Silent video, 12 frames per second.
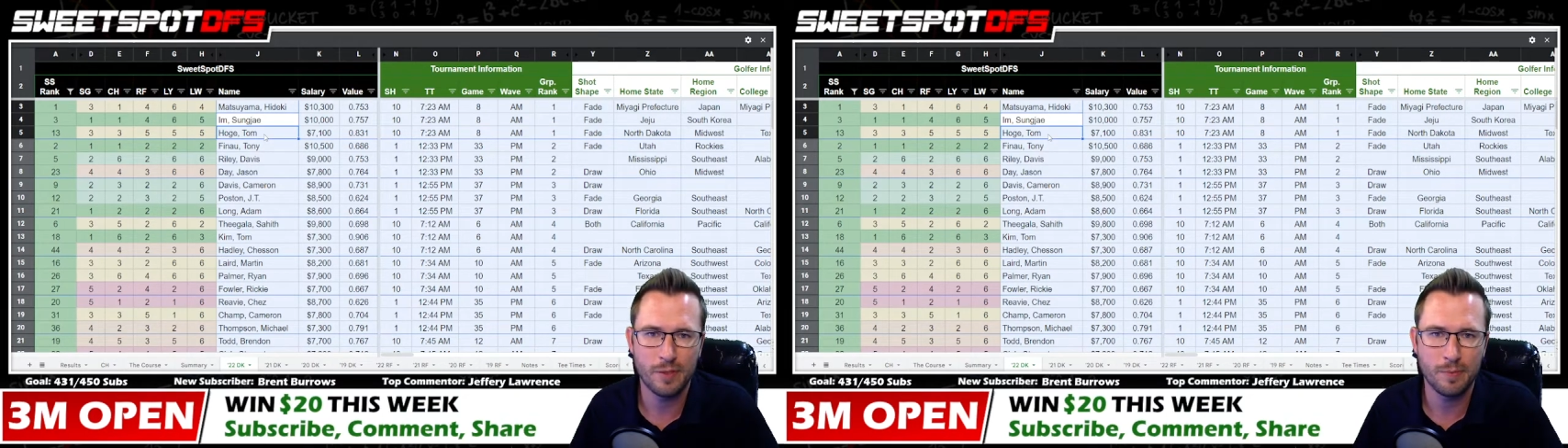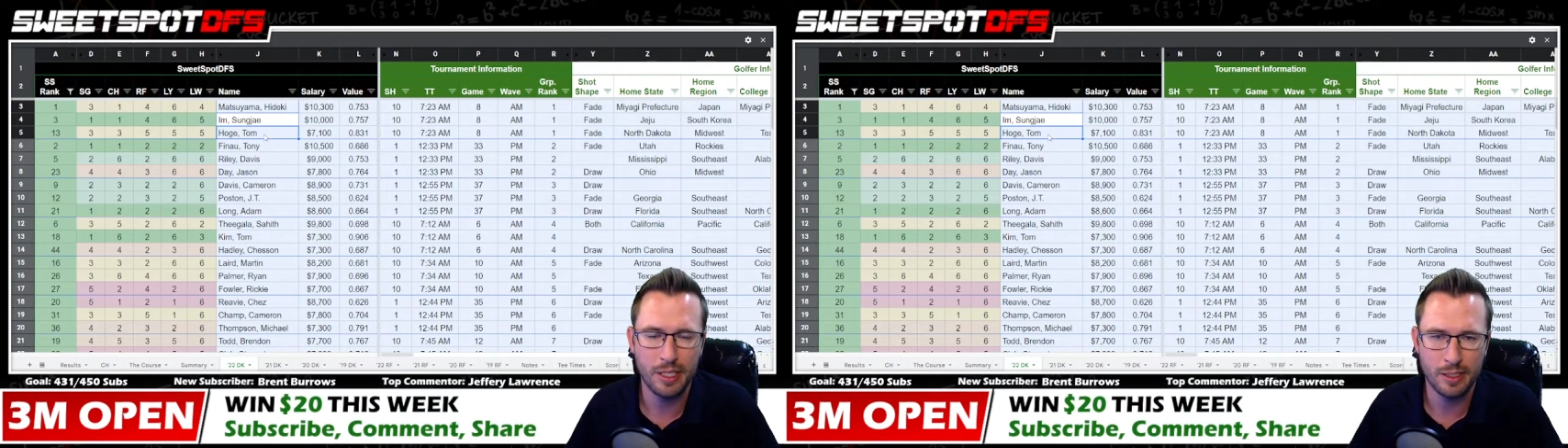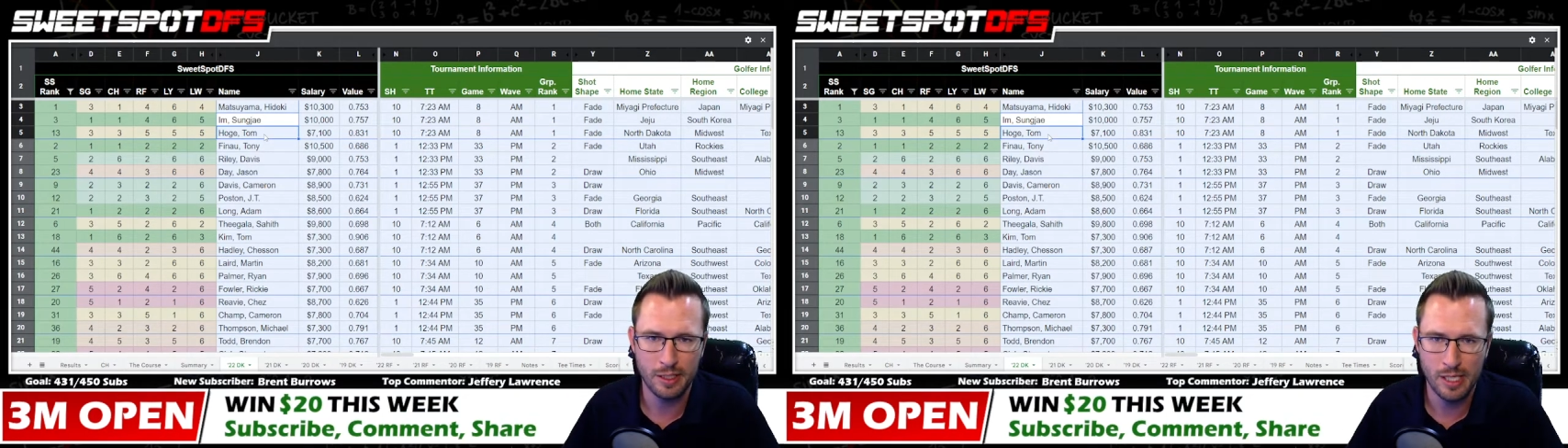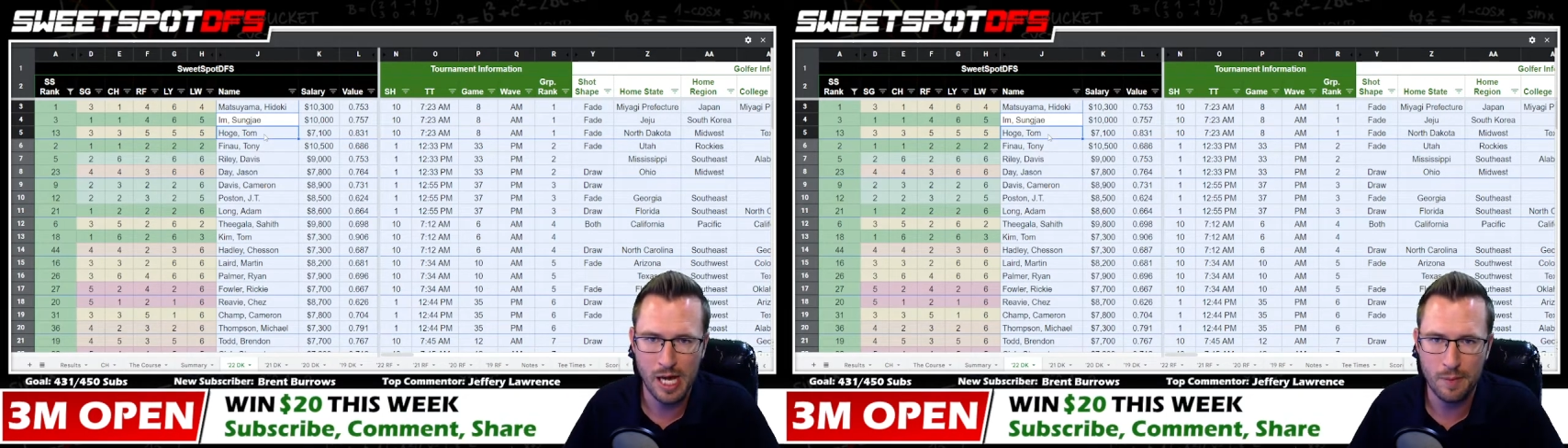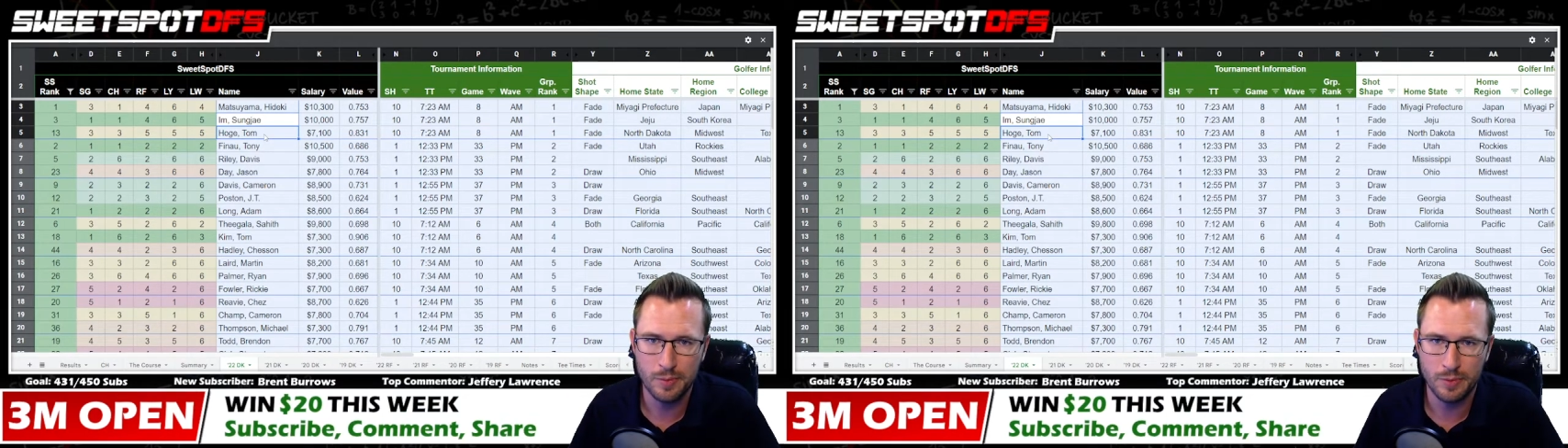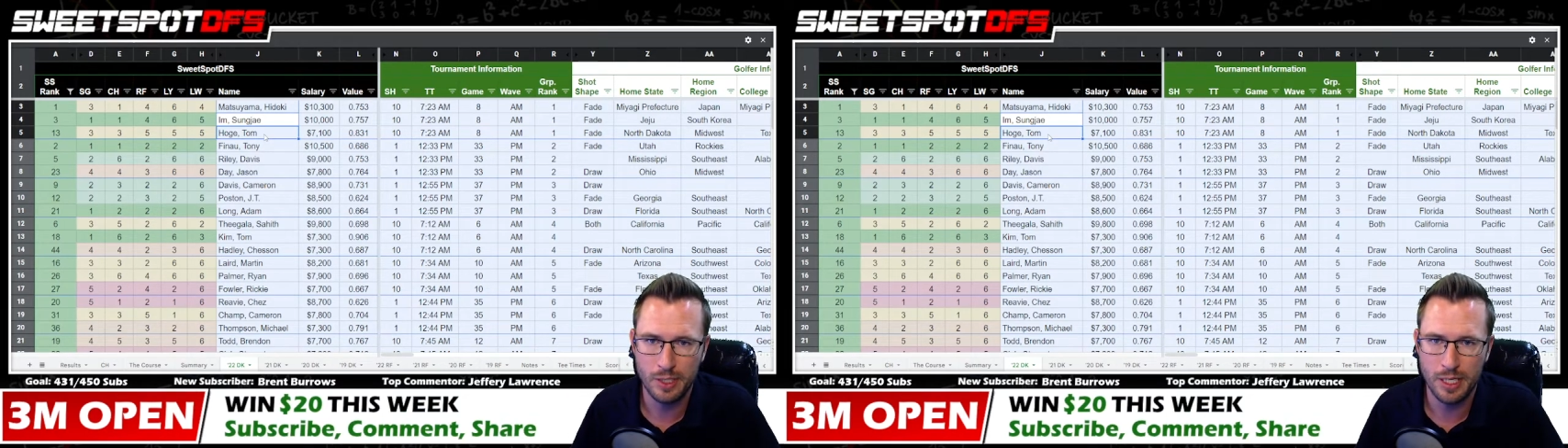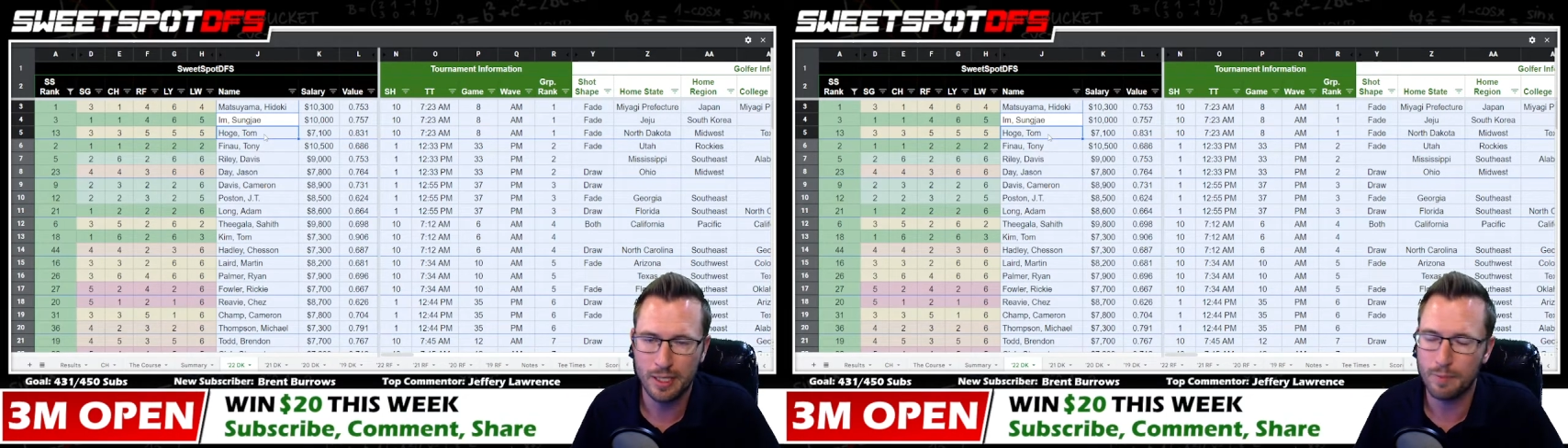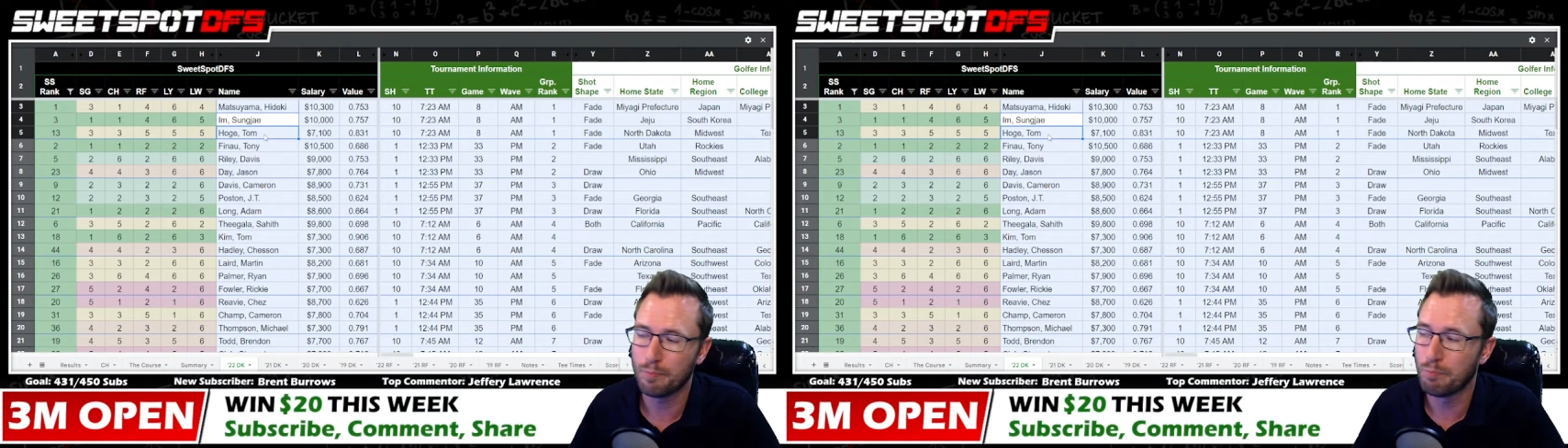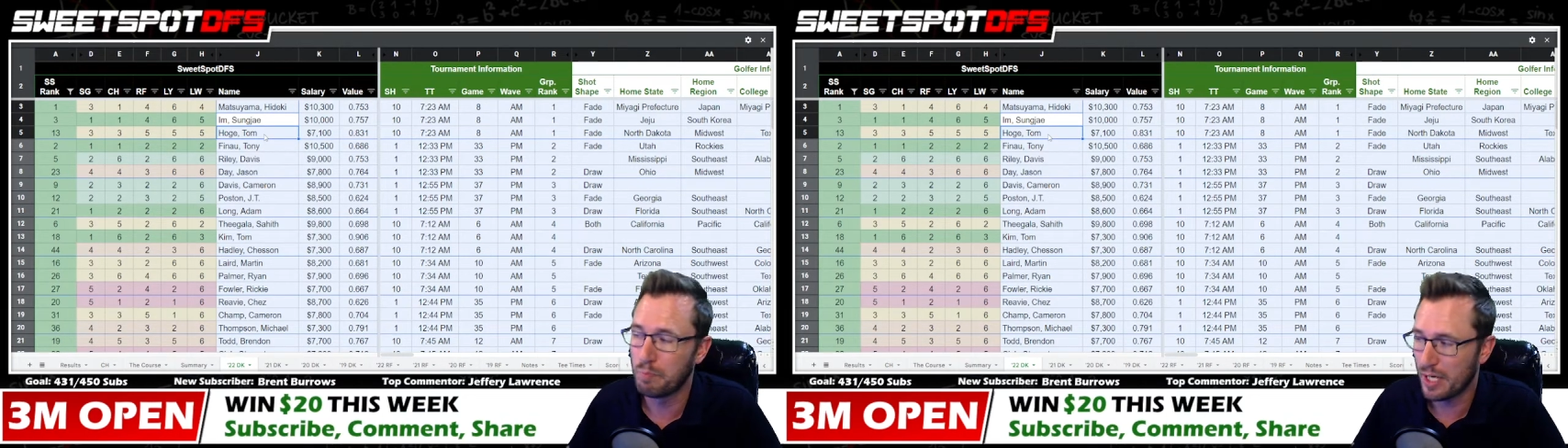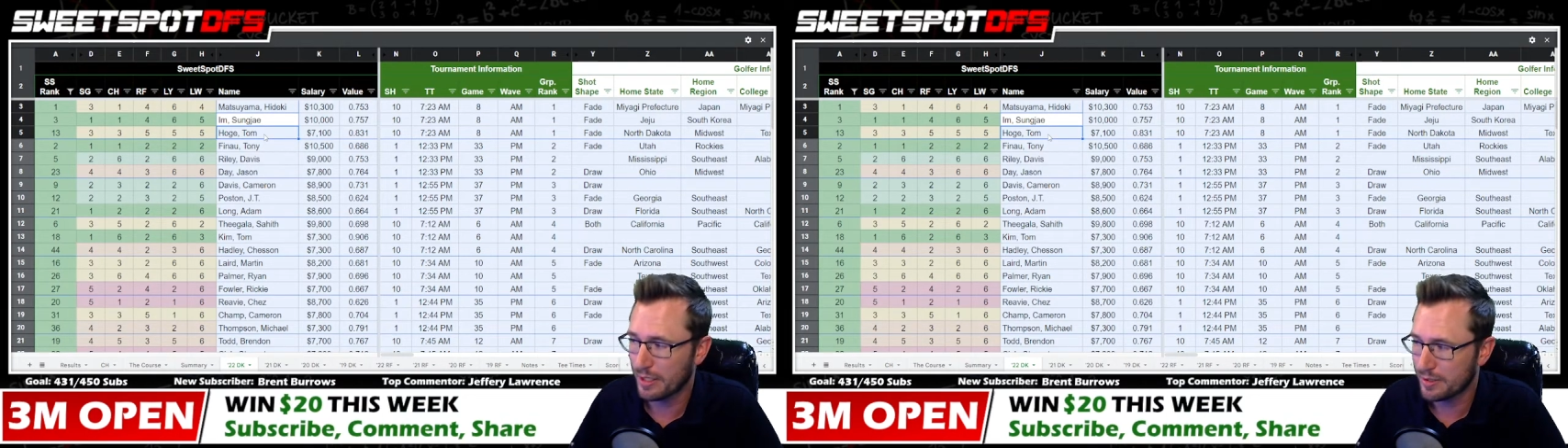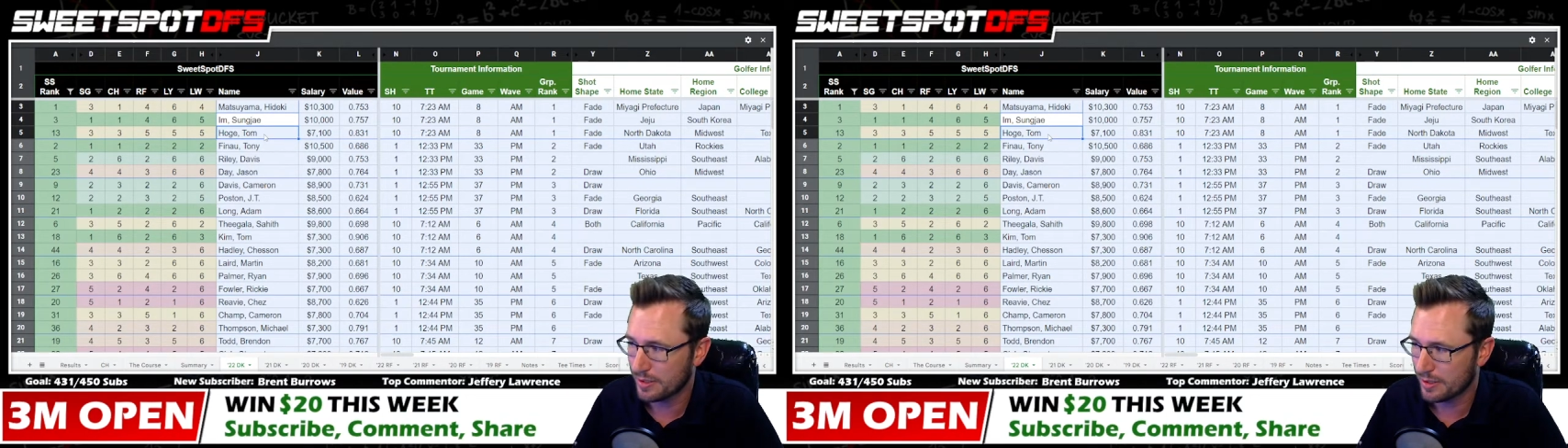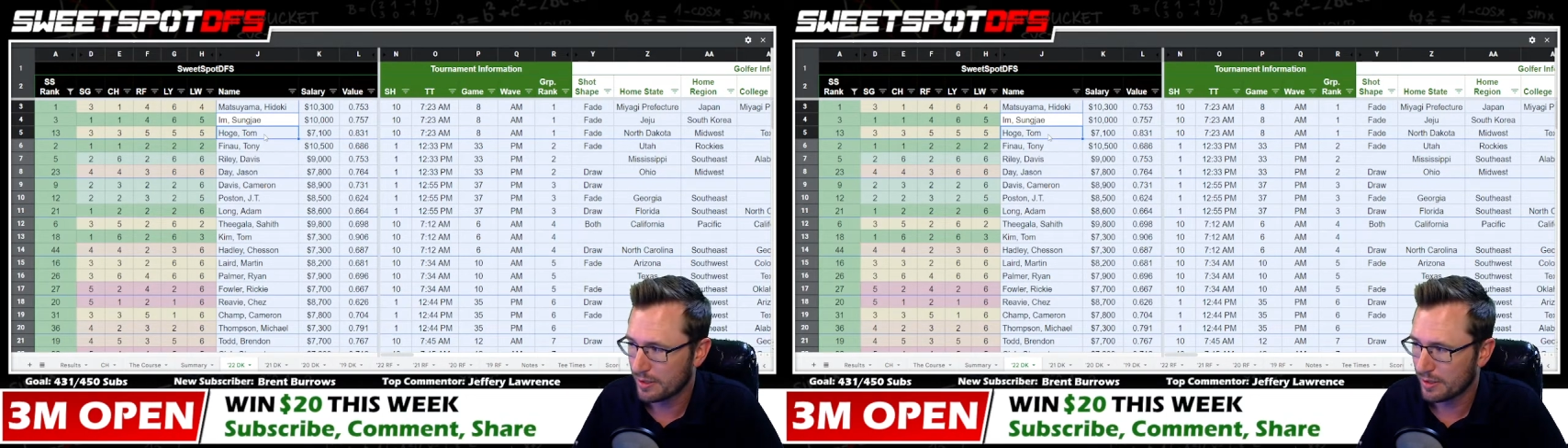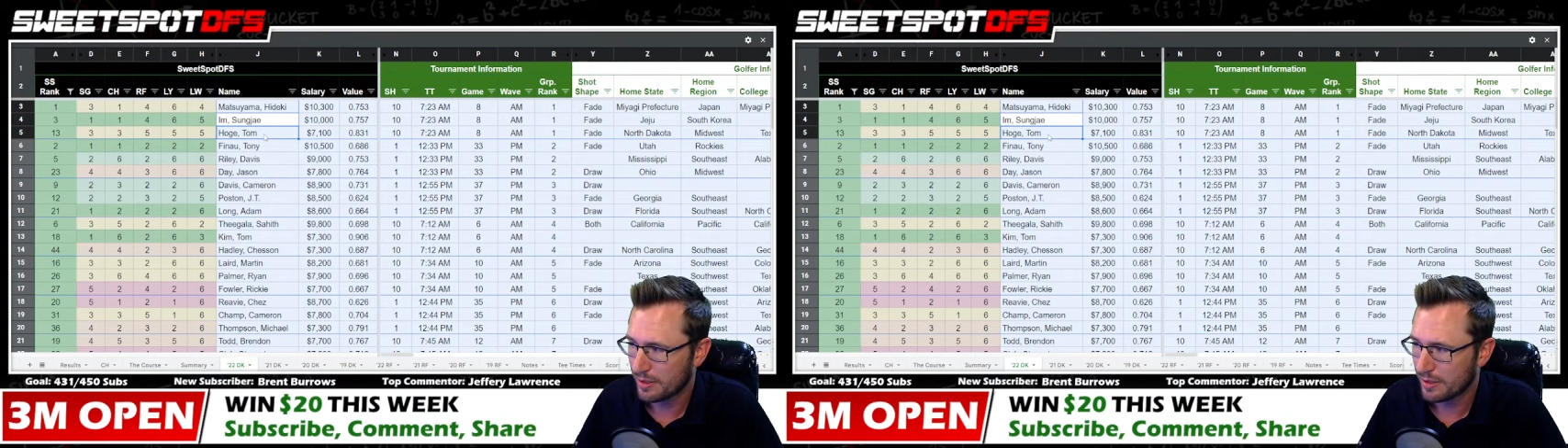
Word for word: being the optimal lineup, but